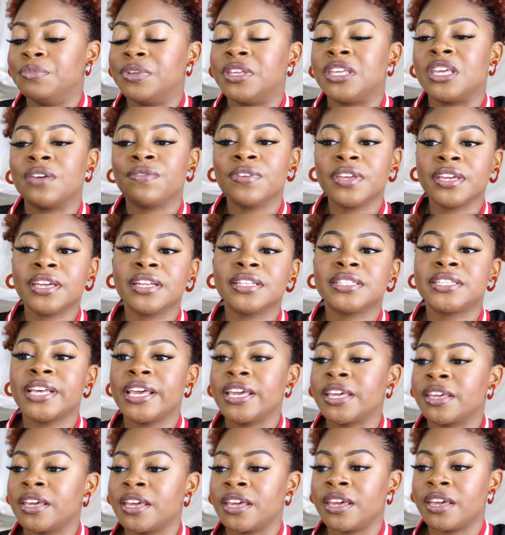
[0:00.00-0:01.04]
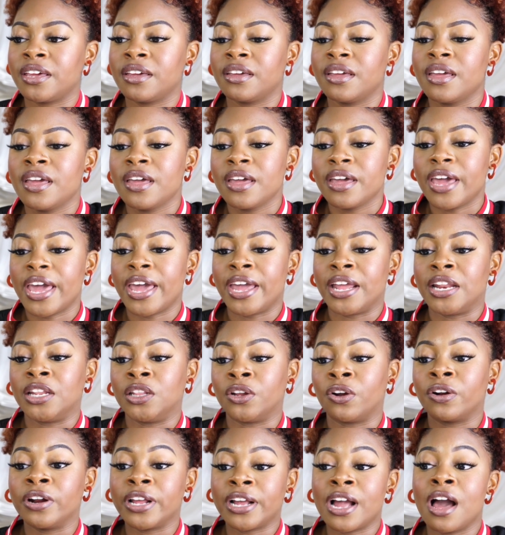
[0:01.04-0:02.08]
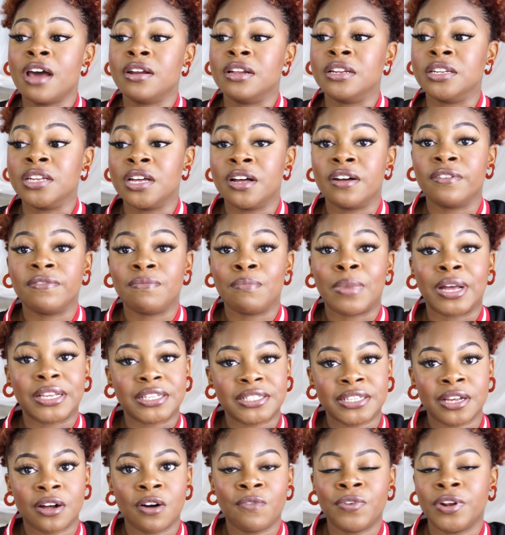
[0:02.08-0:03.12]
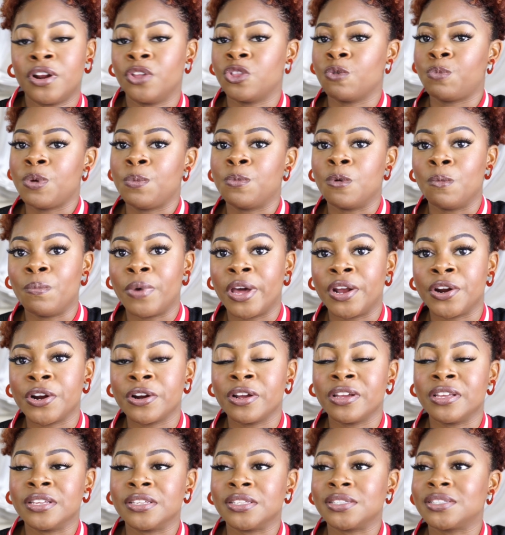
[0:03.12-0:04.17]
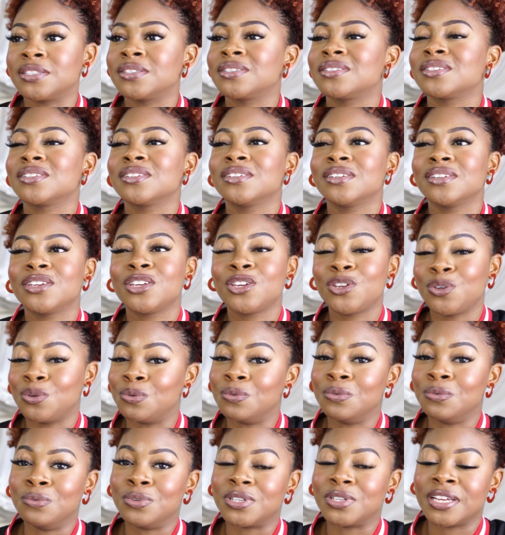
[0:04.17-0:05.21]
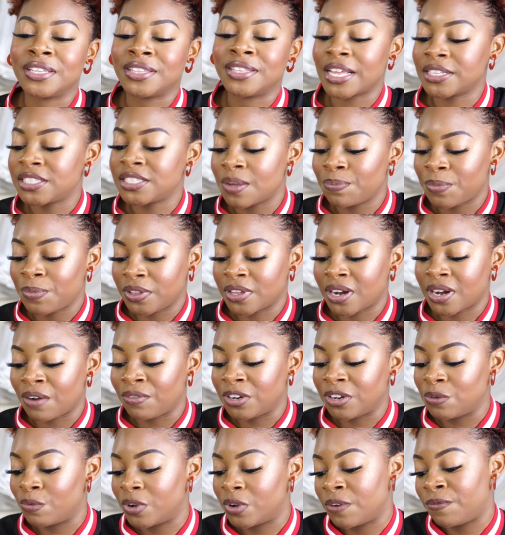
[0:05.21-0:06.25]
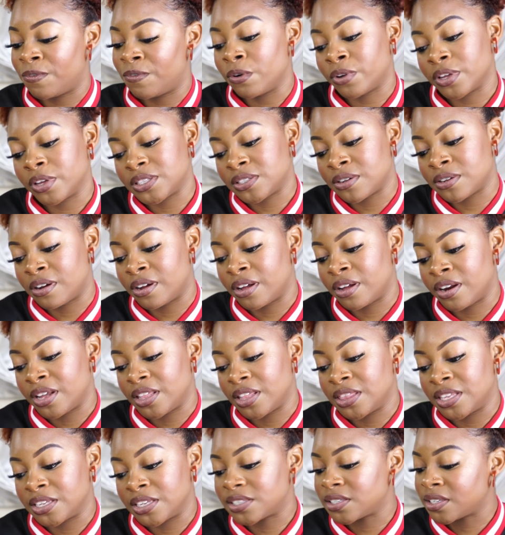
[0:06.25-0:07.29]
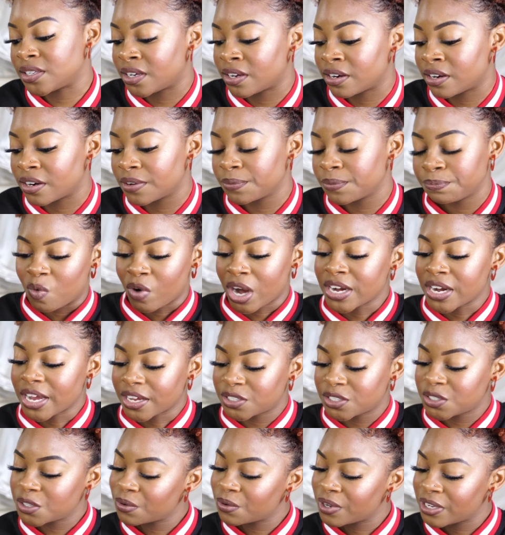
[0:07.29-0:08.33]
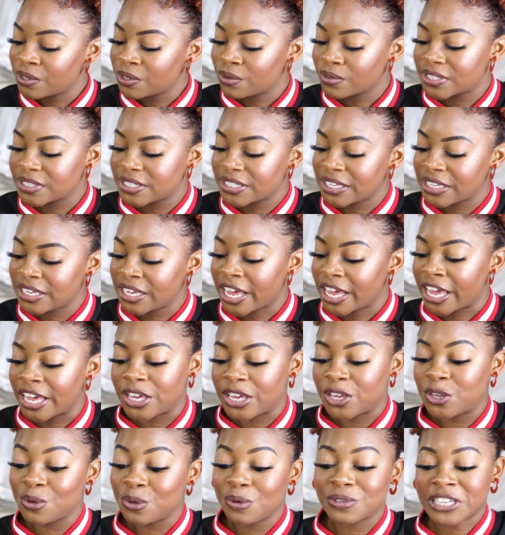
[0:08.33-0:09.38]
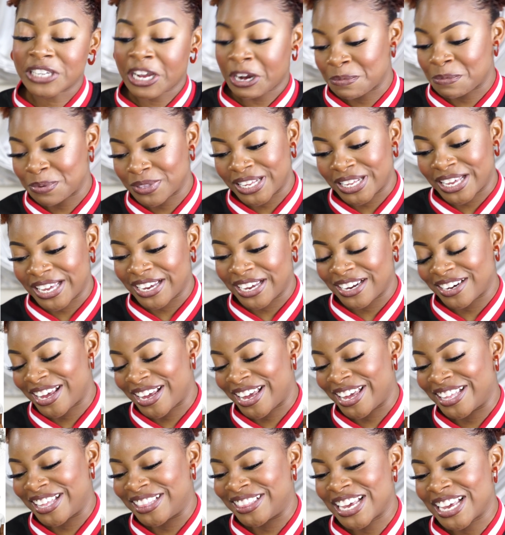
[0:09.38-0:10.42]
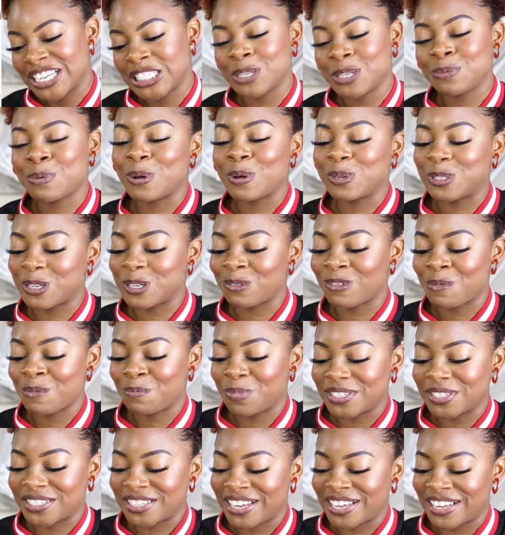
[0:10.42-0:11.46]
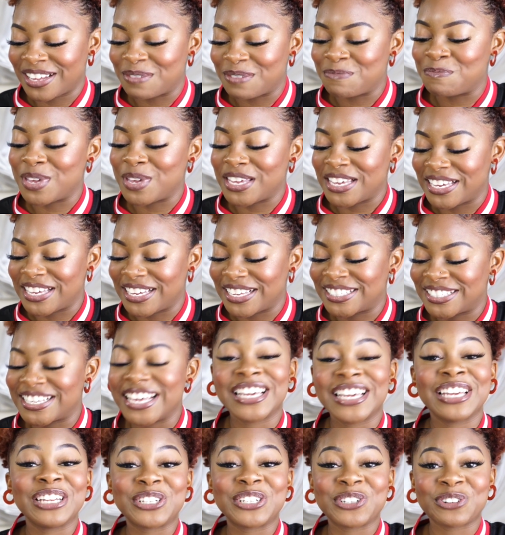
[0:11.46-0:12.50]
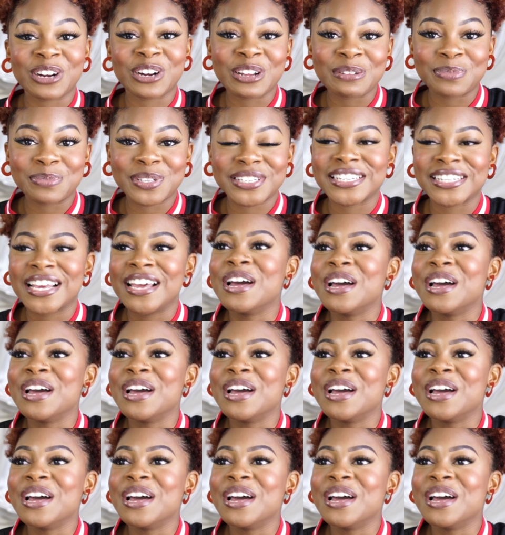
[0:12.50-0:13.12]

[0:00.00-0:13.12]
Giving and taking and learning how to love myself and other people better is huge, and that's something that I really want to focus on this year. Right next to it, you'll see a huge airplane, and that's supposed to represent me taking trips